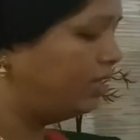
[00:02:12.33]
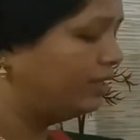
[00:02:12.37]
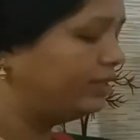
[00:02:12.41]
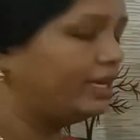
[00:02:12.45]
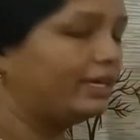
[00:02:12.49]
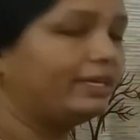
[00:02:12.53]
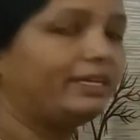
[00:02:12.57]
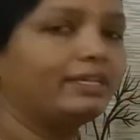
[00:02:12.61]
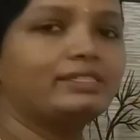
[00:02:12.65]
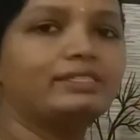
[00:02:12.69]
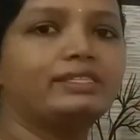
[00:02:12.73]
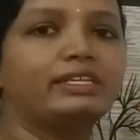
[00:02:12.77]

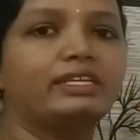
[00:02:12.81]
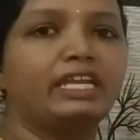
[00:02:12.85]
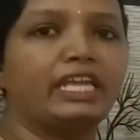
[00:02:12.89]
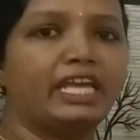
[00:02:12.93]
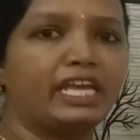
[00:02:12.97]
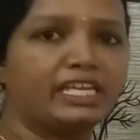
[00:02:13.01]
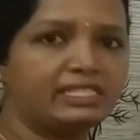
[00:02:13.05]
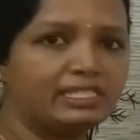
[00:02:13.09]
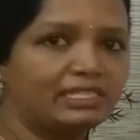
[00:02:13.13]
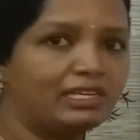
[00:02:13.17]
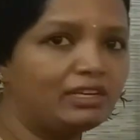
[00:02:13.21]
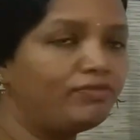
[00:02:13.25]
That is the
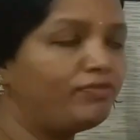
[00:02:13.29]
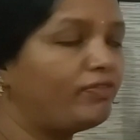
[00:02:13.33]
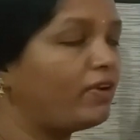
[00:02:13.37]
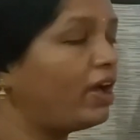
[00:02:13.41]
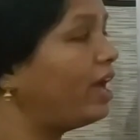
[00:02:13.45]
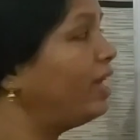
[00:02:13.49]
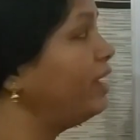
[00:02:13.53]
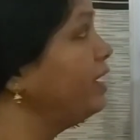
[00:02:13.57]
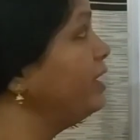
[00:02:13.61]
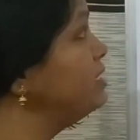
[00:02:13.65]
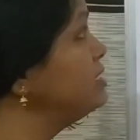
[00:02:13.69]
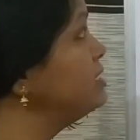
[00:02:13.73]
nasal
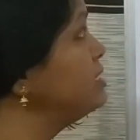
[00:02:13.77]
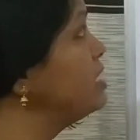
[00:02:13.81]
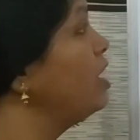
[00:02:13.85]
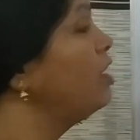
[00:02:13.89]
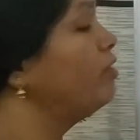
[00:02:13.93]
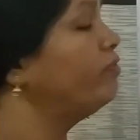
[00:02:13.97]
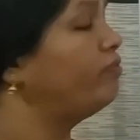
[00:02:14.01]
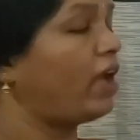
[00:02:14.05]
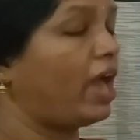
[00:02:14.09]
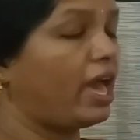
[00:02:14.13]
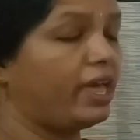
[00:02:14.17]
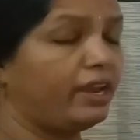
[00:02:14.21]
pharynx,
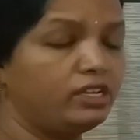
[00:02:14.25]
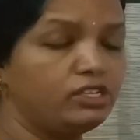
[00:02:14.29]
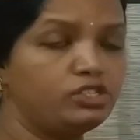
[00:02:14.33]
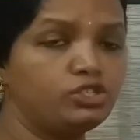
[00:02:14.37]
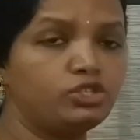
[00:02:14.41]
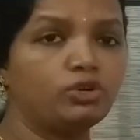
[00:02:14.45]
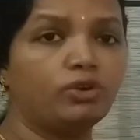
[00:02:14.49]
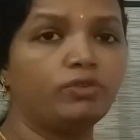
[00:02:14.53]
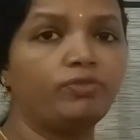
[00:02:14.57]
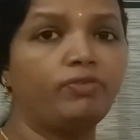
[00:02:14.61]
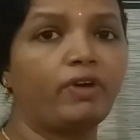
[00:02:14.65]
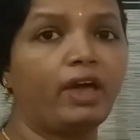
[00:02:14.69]

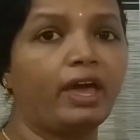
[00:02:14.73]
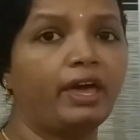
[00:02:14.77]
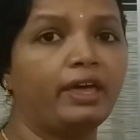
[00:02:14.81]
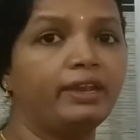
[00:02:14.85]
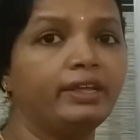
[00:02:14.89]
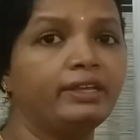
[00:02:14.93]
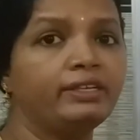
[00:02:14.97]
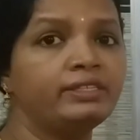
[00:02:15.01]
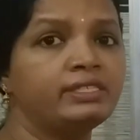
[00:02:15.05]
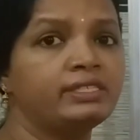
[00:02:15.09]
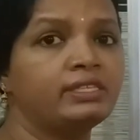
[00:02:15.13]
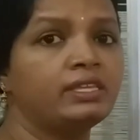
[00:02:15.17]

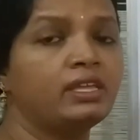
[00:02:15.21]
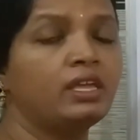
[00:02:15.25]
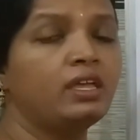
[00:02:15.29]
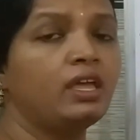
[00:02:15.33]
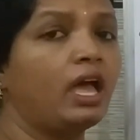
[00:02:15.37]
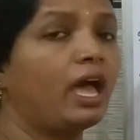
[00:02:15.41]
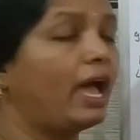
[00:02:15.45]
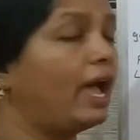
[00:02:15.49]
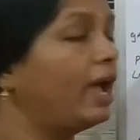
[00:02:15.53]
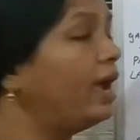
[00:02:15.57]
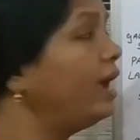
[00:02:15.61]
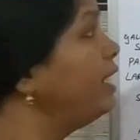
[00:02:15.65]
pharyngopharynx,
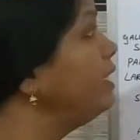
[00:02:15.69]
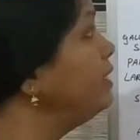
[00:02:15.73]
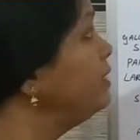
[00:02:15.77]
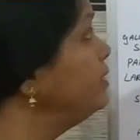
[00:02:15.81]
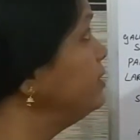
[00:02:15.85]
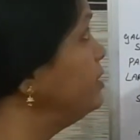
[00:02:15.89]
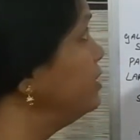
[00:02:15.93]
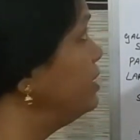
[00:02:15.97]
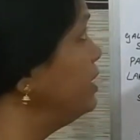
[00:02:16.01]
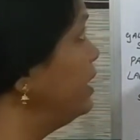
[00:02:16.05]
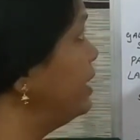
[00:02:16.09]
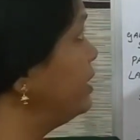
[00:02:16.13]
and
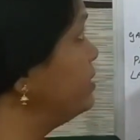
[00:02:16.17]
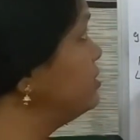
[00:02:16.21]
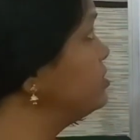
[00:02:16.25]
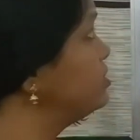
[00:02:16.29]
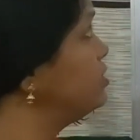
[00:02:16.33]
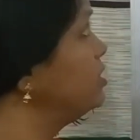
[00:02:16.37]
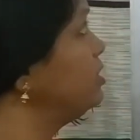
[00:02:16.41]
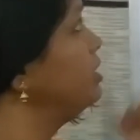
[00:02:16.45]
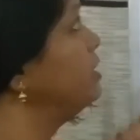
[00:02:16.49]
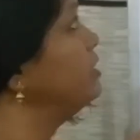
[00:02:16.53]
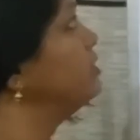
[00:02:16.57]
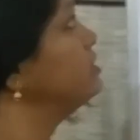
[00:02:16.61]
the next
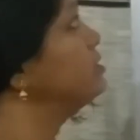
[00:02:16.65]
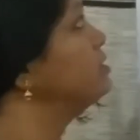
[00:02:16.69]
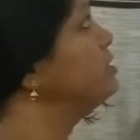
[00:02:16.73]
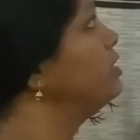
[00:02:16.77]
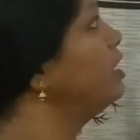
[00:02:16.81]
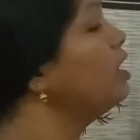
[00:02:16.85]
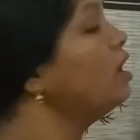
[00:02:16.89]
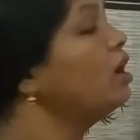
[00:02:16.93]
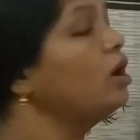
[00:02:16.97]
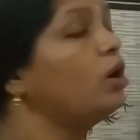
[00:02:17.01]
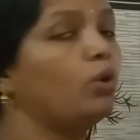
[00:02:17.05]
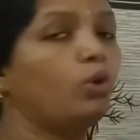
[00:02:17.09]
is
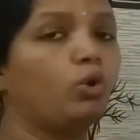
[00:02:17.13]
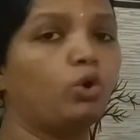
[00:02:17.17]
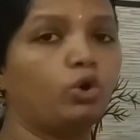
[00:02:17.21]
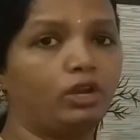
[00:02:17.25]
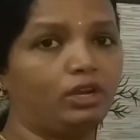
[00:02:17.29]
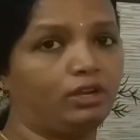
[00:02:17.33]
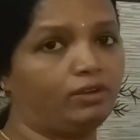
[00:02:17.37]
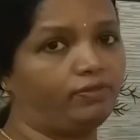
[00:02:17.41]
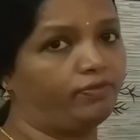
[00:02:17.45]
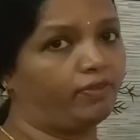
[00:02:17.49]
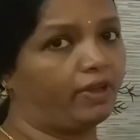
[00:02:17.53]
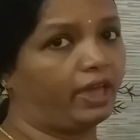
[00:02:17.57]
the
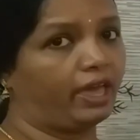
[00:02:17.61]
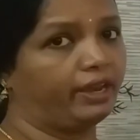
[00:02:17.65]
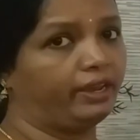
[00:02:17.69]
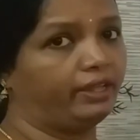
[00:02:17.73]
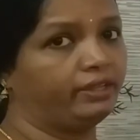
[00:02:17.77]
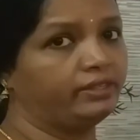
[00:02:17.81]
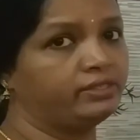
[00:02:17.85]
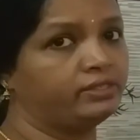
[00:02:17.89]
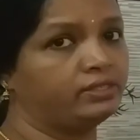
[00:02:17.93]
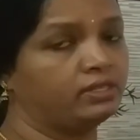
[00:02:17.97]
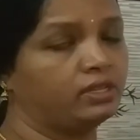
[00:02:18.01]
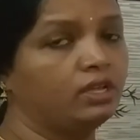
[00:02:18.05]
oral
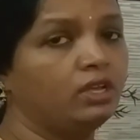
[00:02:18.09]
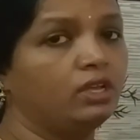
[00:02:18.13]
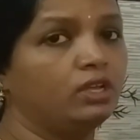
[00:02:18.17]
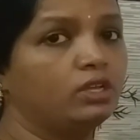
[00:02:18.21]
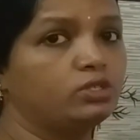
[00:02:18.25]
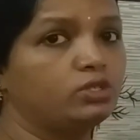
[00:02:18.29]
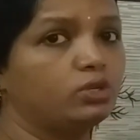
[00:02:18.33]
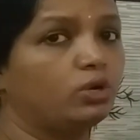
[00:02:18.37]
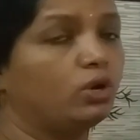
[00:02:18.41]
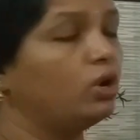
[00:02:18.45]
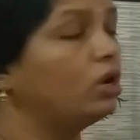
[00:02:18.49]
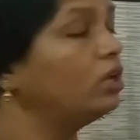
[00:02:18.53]
pharynx.
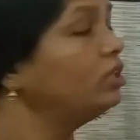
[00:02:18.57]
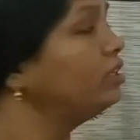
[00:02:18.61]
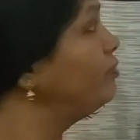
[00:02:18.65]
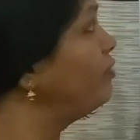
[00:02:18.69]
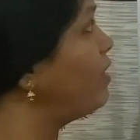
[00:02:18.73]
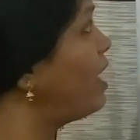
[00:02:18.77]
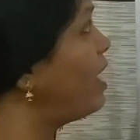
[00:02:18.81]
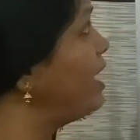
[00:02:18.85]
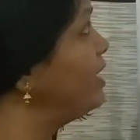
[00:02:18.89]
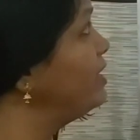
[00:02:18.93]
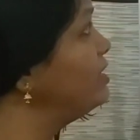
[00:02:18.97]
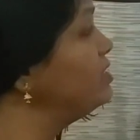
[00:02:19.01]
So the
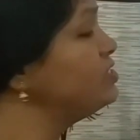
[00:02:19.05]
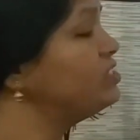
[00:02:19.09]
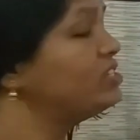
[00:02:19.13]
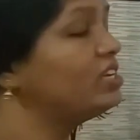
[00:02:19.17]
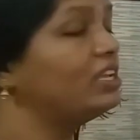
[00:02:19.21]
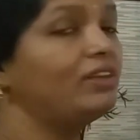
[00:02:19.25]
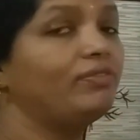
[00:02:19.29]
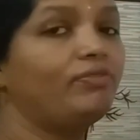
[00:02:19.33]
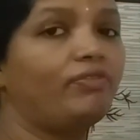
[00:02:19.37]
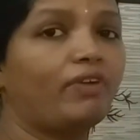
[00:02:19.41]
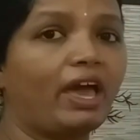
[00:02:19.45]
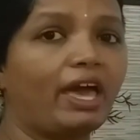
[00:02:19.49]

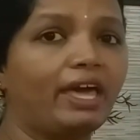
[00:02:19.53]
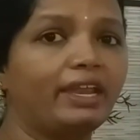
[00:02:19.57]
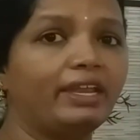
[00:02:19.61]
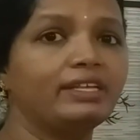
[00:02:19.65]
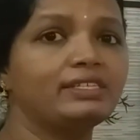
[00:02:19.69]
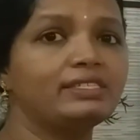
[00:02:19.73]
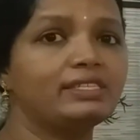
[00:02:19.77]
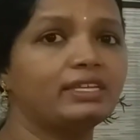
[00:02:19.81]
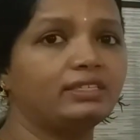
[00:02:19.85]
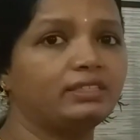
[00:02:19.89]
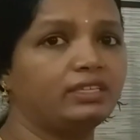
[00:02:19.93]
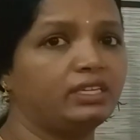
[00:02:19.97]
pharyngeal pharynx
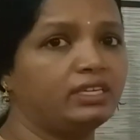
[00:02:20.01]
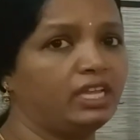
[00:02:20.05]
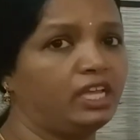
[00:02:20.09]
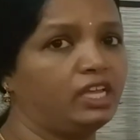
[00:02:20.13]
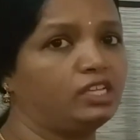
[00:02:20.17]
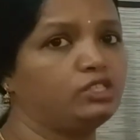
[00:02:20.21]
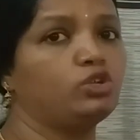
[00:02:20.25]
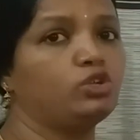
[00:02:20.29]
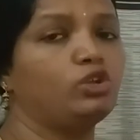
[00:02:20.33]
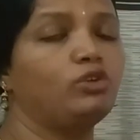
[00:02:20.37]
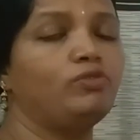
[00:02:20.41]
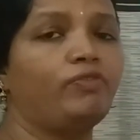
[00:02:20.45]
and the
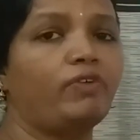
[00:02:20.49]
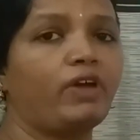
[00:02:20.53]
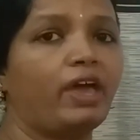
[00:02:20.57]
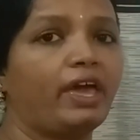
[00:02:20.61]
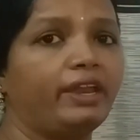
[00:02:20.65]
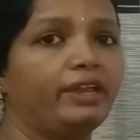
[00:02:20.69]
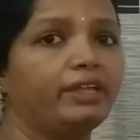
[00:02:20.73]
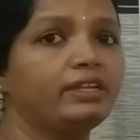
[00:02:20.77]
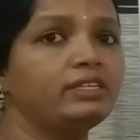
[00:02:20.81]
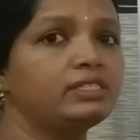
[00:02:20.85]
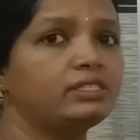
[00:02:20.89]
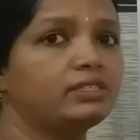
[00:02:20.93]
nasal
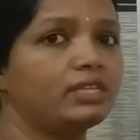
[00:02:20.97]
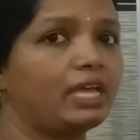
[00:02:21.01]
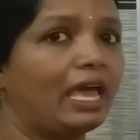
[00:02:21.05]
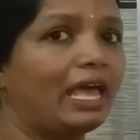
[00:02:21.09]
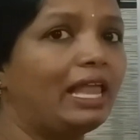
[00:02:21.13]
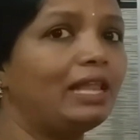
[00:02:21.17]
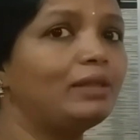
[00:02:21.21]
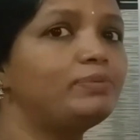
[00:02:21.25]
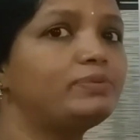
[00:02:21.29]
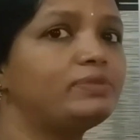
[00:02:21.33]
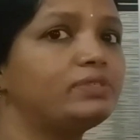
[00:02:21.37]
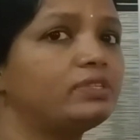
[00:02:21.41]
pharynx
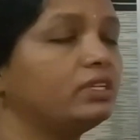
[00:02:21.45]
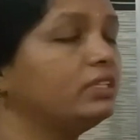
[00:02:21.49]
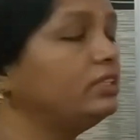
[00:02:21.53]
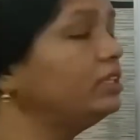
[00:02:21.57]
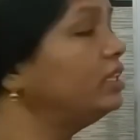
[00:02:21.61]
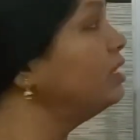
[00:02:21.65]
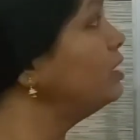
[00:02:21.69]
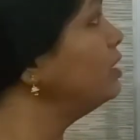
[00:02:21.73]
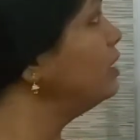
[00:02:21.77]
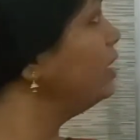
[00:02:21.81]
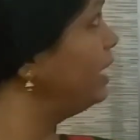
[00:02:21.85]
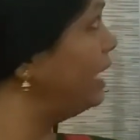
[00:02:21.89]
helps in
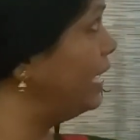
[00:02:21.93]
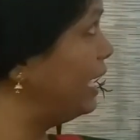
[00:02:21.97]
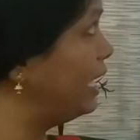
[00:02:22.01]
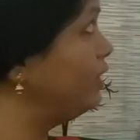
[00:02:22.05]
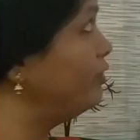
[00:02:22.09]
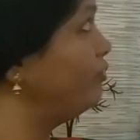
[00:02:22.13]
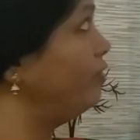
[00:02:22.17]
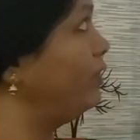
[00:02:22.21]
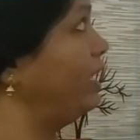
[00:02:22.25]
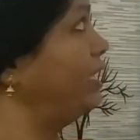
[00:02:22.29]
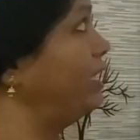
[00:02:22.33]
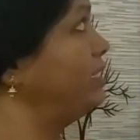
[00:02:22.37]
the
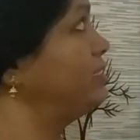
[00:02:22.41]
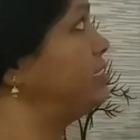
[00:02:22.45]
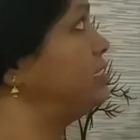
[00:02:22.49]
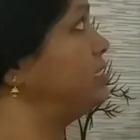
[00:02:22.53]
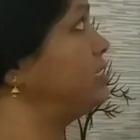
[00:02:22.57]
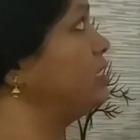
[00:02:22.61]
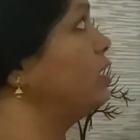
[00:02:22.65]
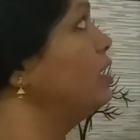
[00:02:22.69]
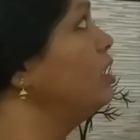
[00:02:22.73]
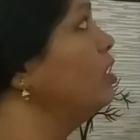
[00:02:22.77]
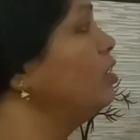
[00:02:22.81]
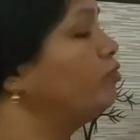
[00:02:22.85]
airways
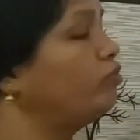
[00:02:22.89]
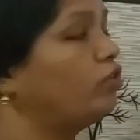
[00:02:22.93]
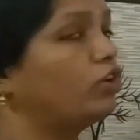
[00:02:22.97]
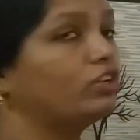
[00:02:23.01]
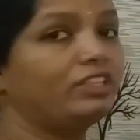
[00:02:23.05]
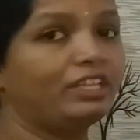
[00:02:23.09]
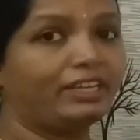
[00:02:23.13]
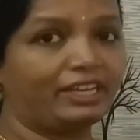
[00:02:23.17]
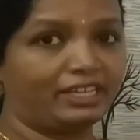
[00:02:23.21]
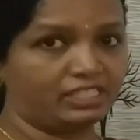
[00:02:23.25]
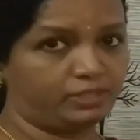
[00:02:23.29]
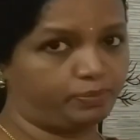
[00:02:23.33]
for the
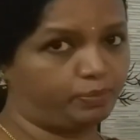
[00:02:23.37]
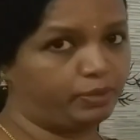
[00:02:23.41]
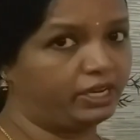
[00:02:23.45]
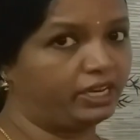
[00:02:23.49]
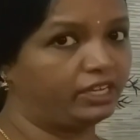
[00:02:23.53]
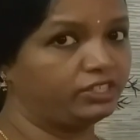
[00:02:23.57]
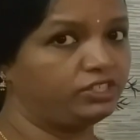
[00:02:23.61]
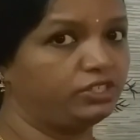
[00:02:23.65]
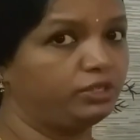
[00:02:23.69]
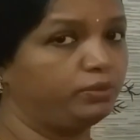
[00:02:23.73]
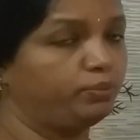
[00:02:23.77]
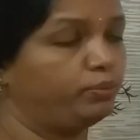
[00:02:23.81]

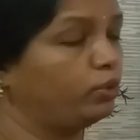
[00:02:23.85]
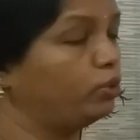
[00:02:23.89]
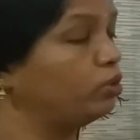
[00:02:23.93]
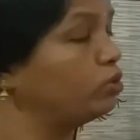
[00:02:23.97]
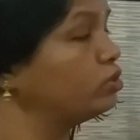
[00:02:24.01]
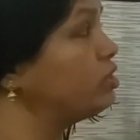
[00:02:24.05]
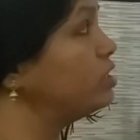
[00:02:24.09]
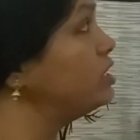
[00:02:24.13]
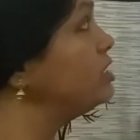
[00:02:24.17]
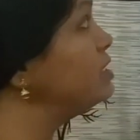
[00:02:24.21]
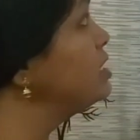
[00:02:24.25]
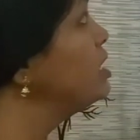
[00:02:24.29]
respiration
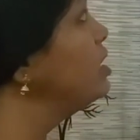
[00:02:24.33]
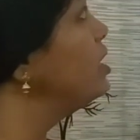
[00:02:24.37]
process,